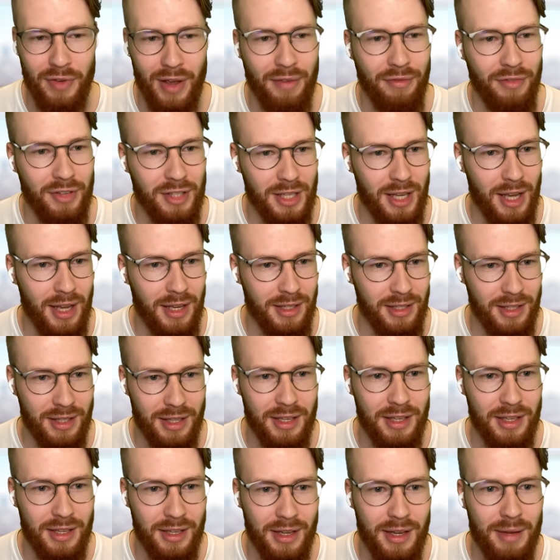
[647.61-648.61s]
You've emphasized
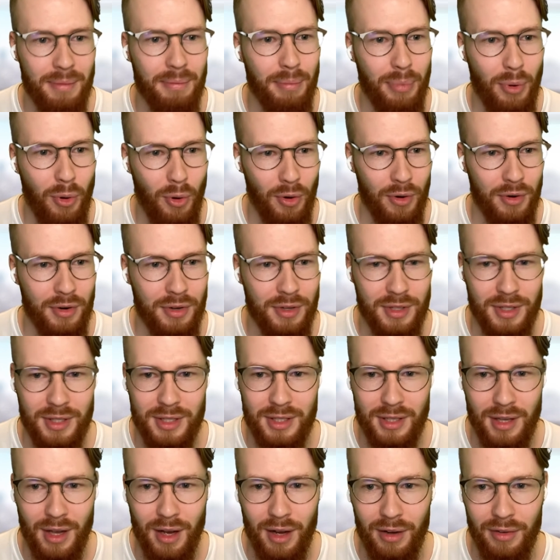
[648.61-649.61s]
the
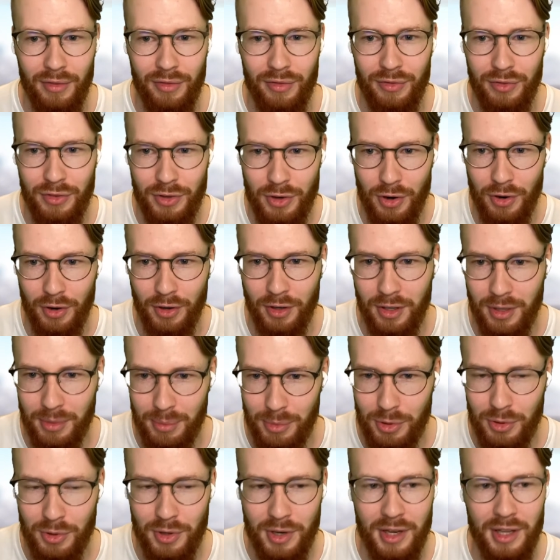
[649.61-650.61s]
importance of your
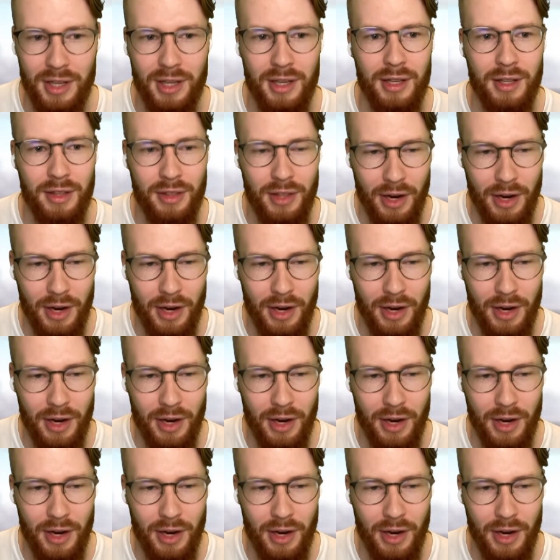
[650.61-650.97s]
community community,